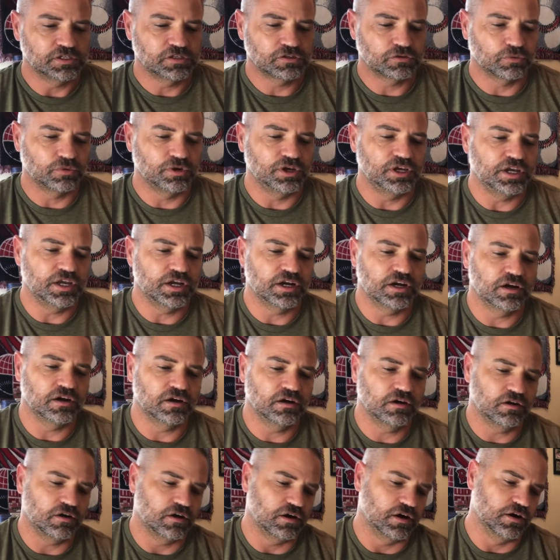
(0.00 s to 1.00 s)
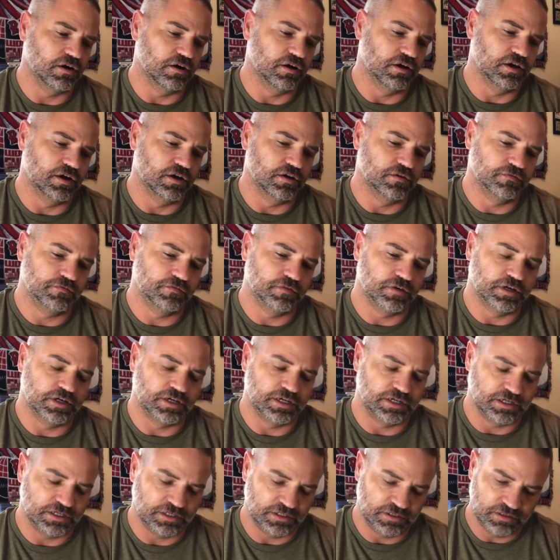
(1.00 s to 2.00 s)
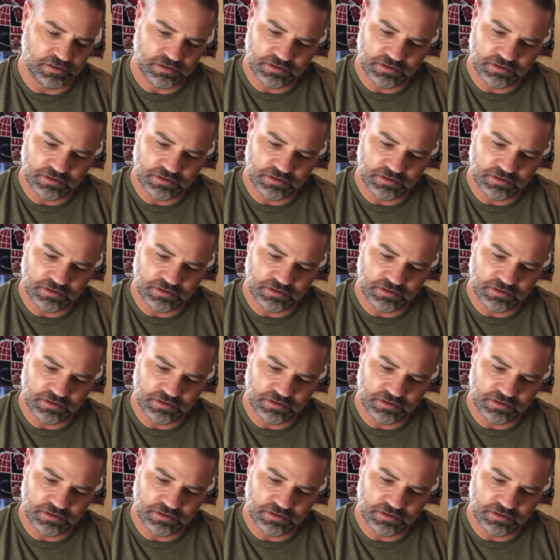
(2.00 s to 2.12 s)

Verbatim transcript: three here are of, uh,